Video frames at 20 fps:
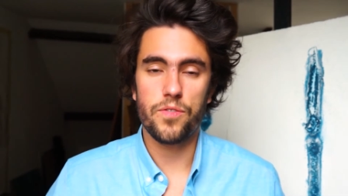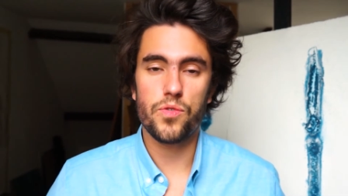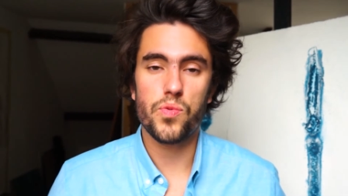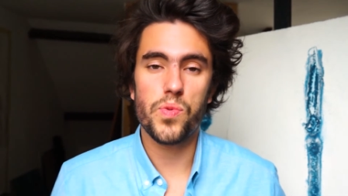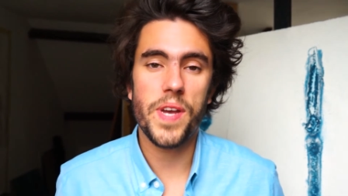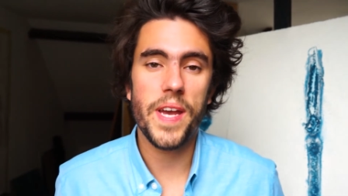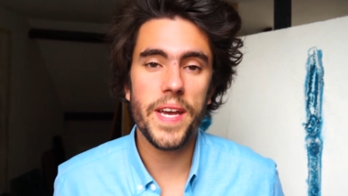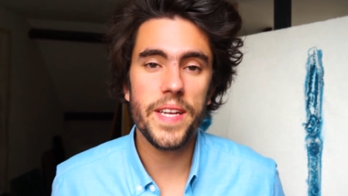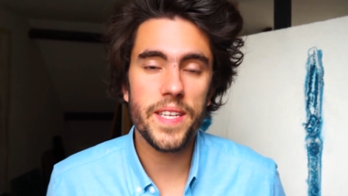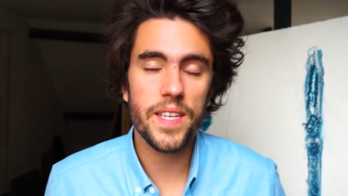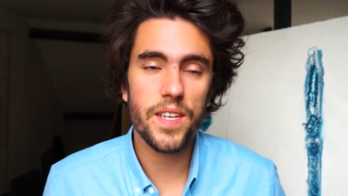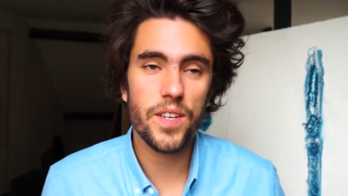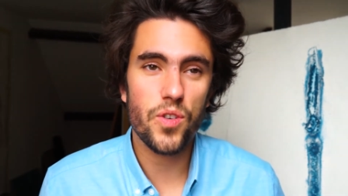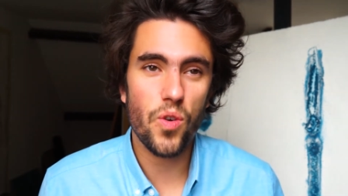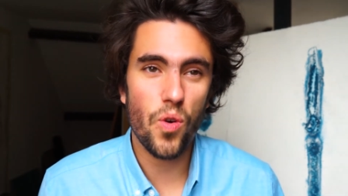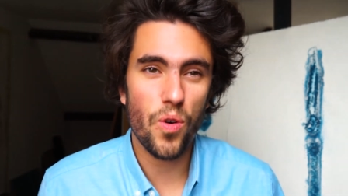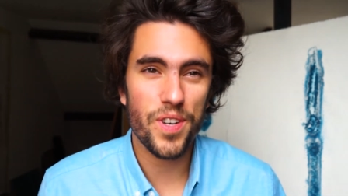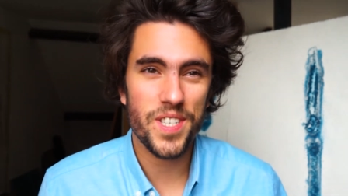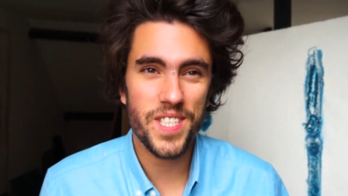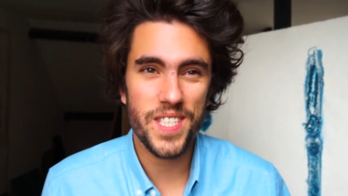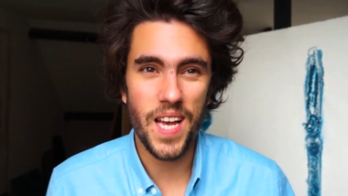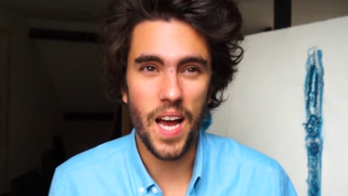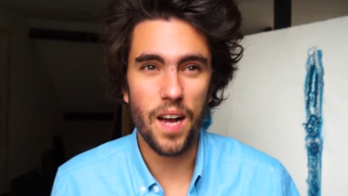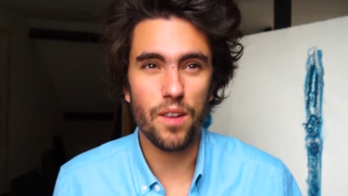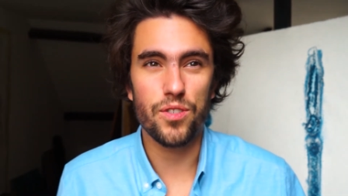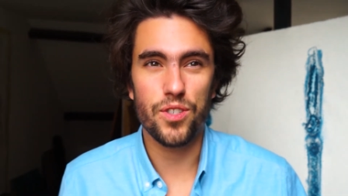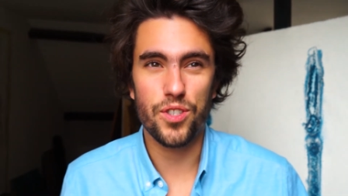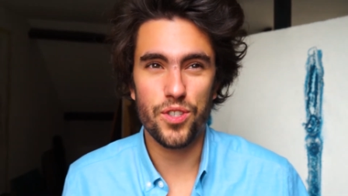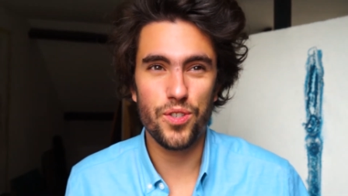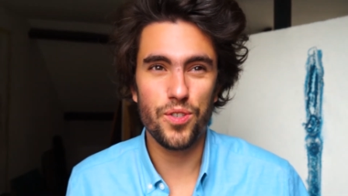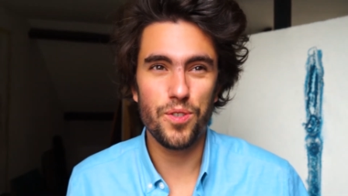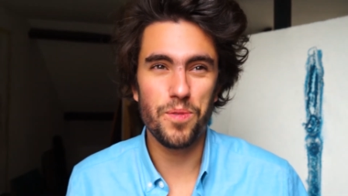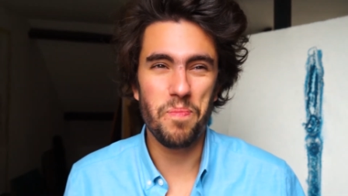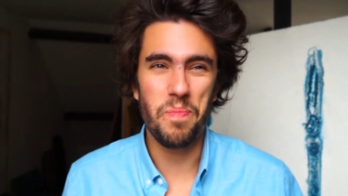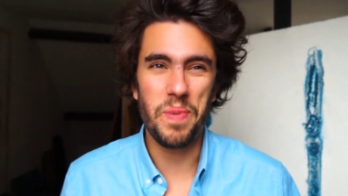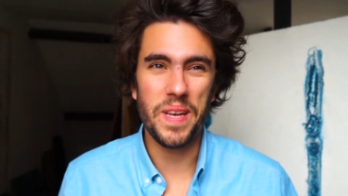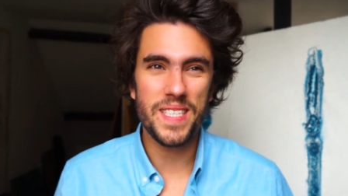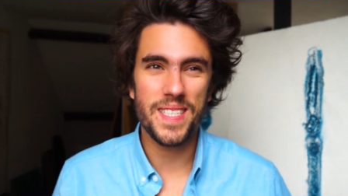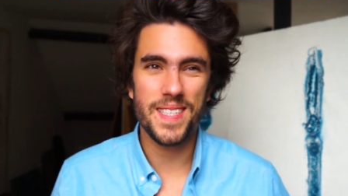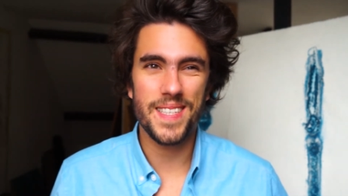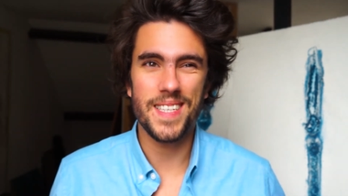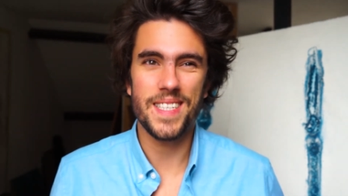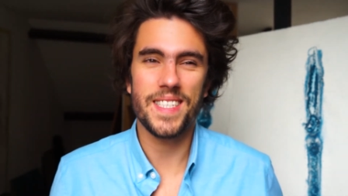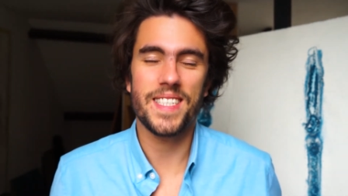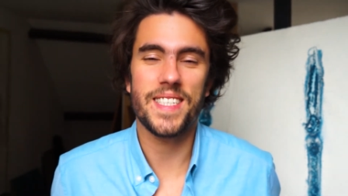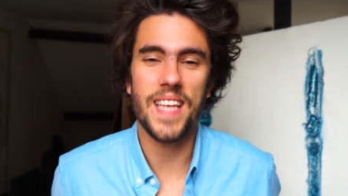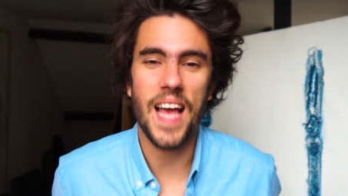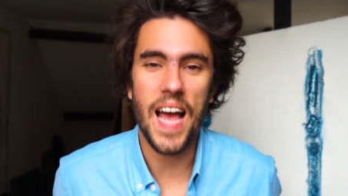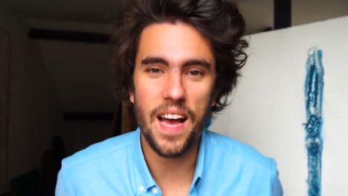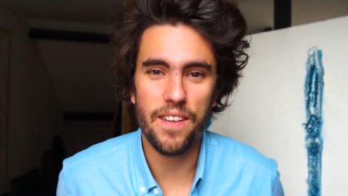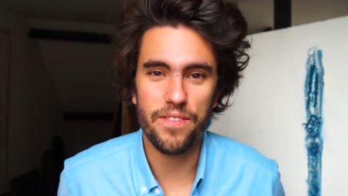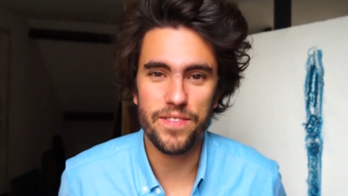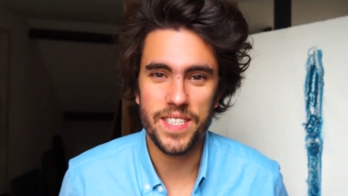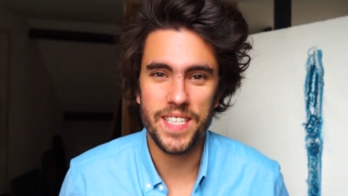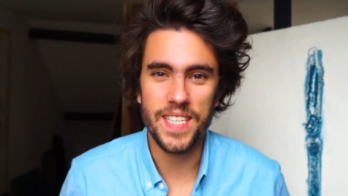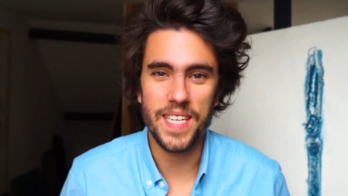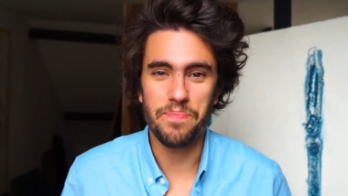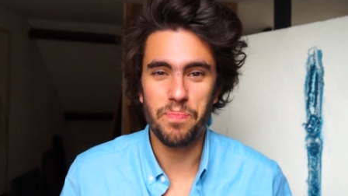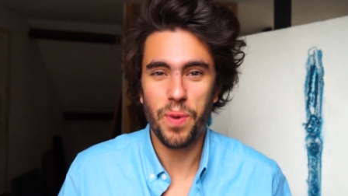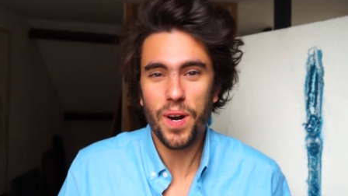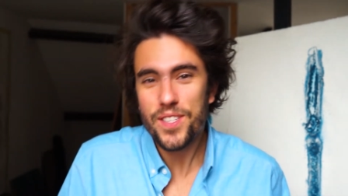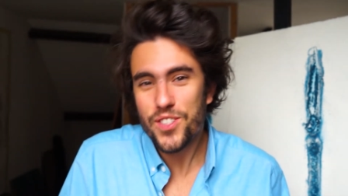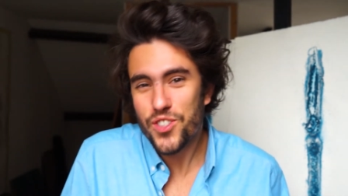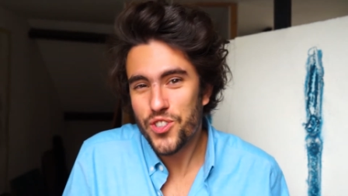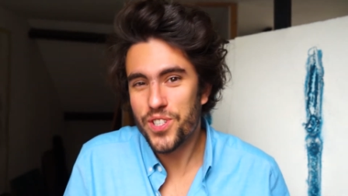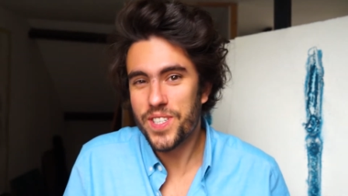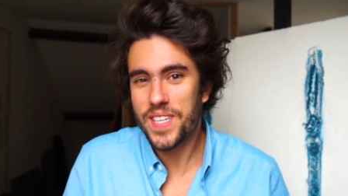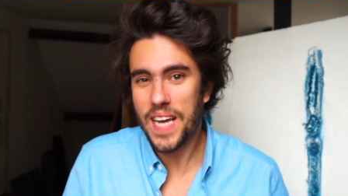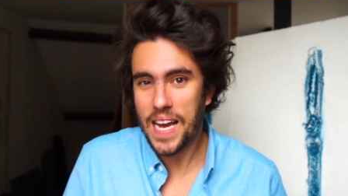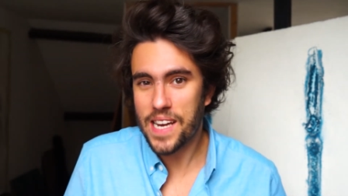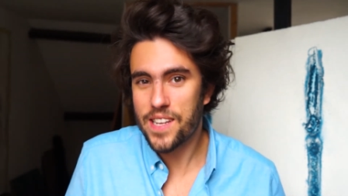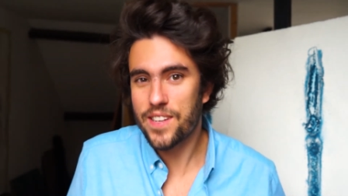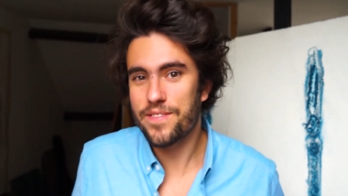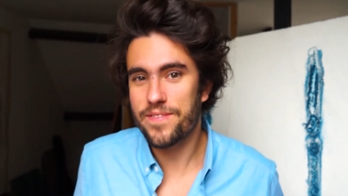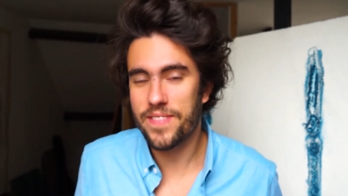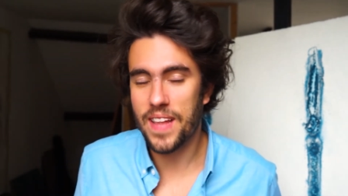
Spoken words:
creating a course sounds too business savvy, but you kind of